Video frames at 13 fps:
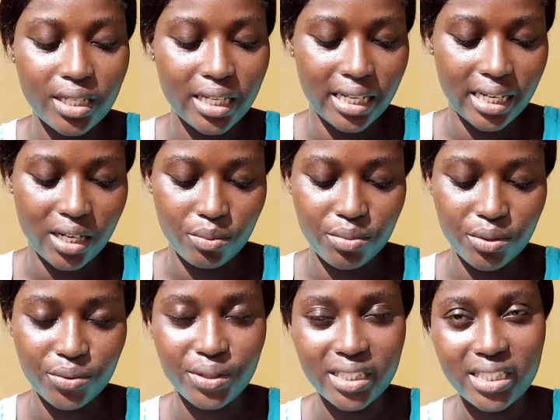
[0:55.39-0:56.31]
and I'll be
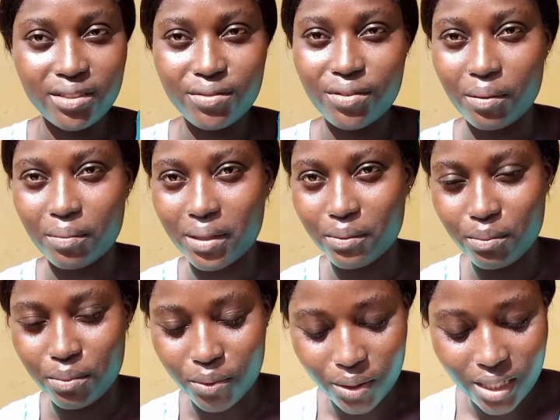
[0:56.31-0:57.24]
reading from the
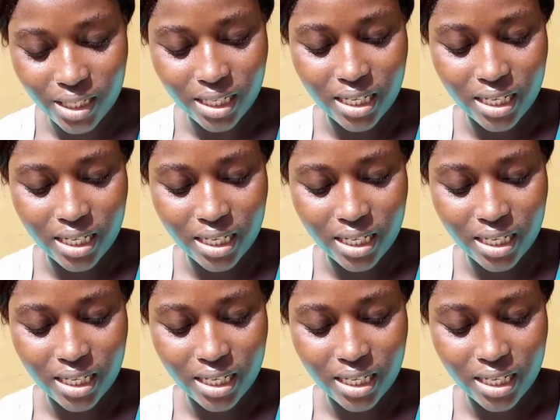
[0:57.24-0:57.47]
book.